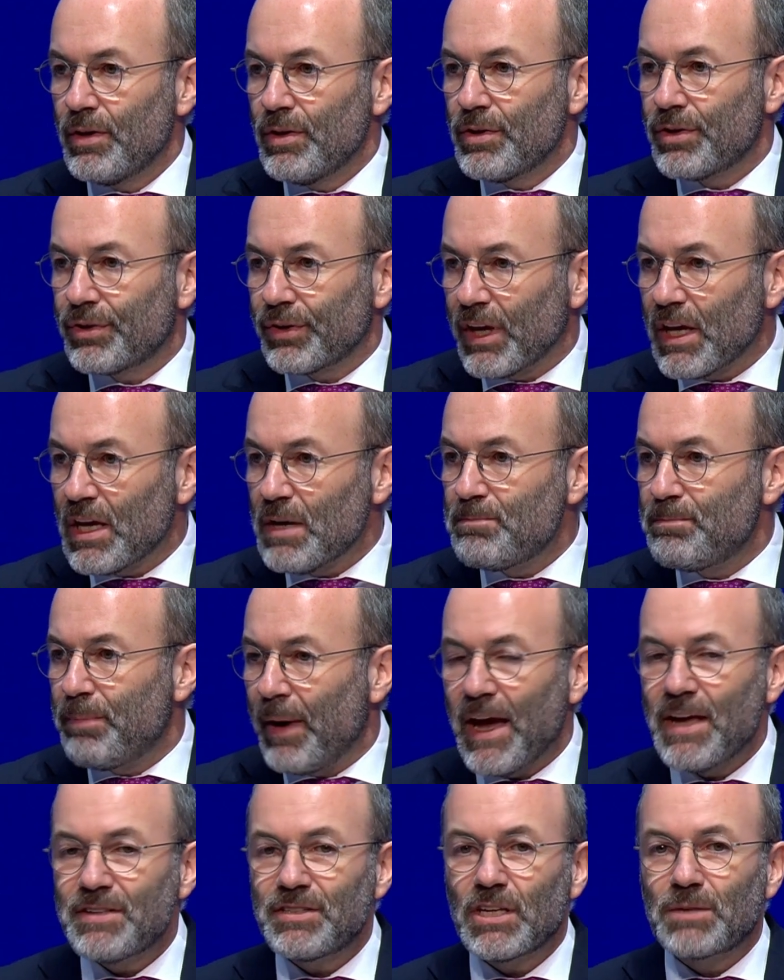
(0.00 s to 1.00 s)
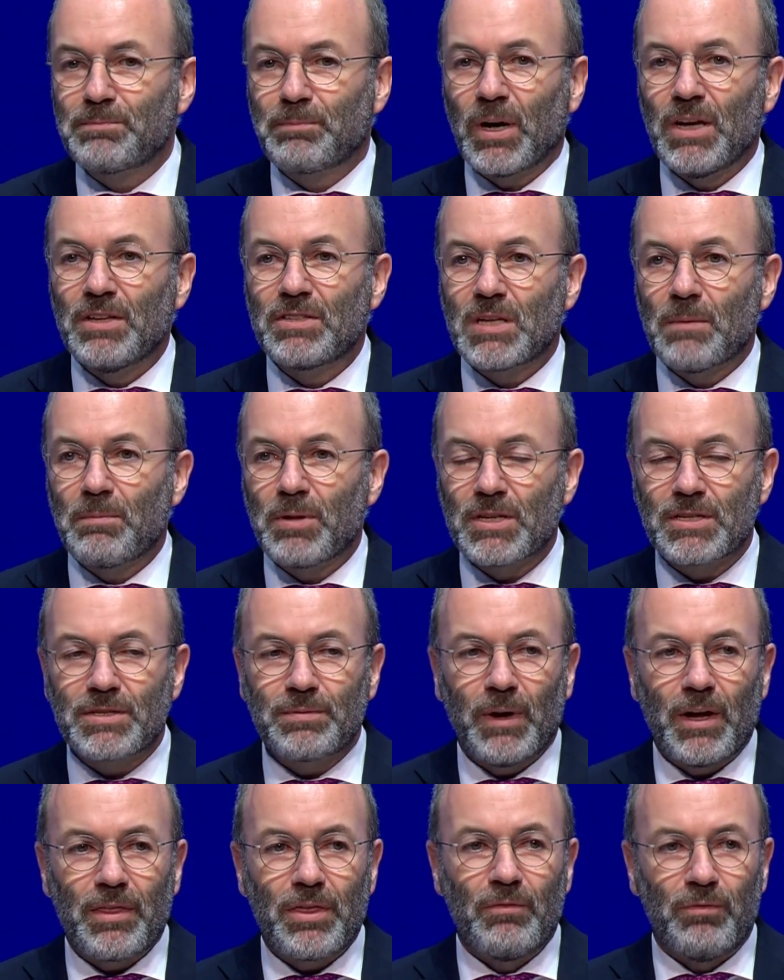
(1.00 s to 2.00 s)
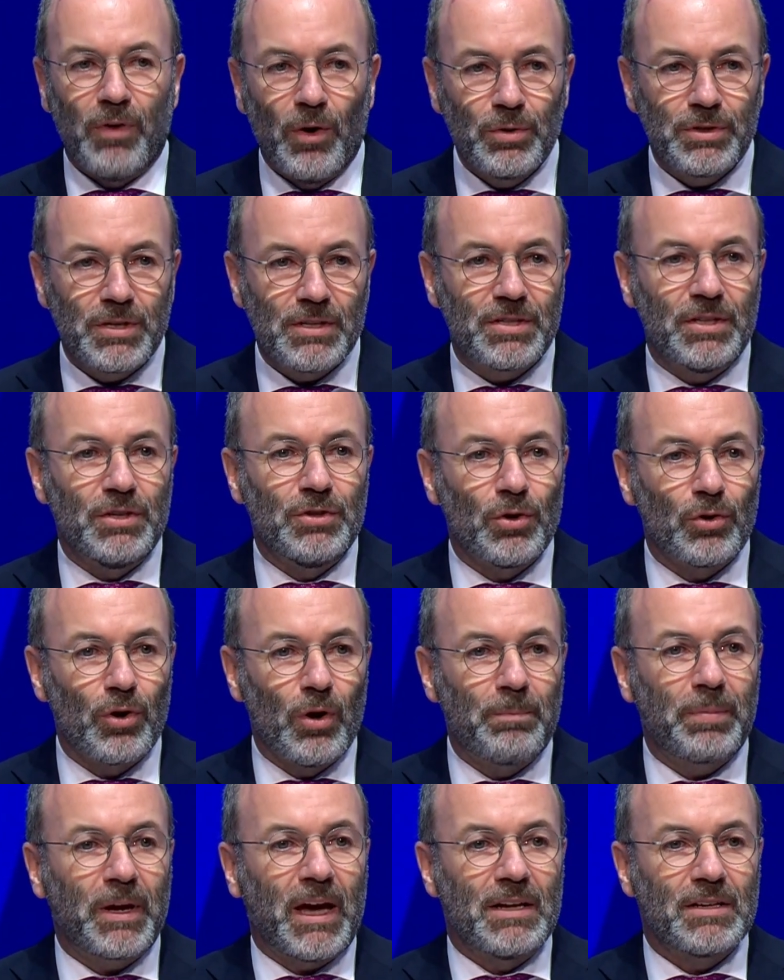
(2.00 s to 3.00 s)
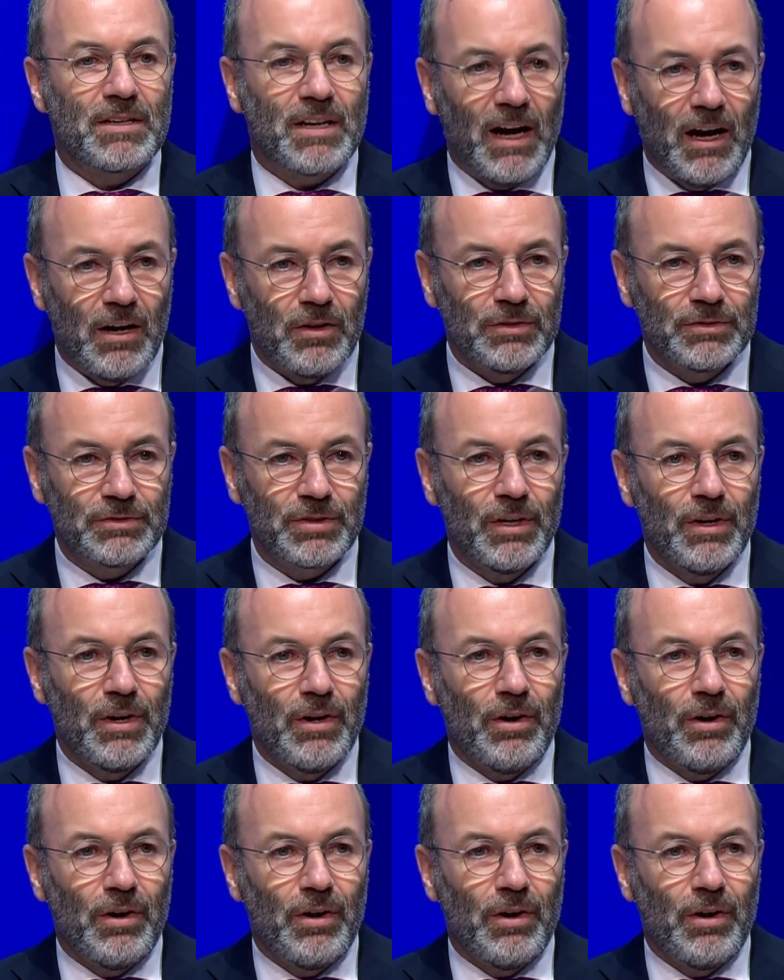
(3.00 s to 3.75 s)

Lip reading: Three basic principles where the voters in Europe can count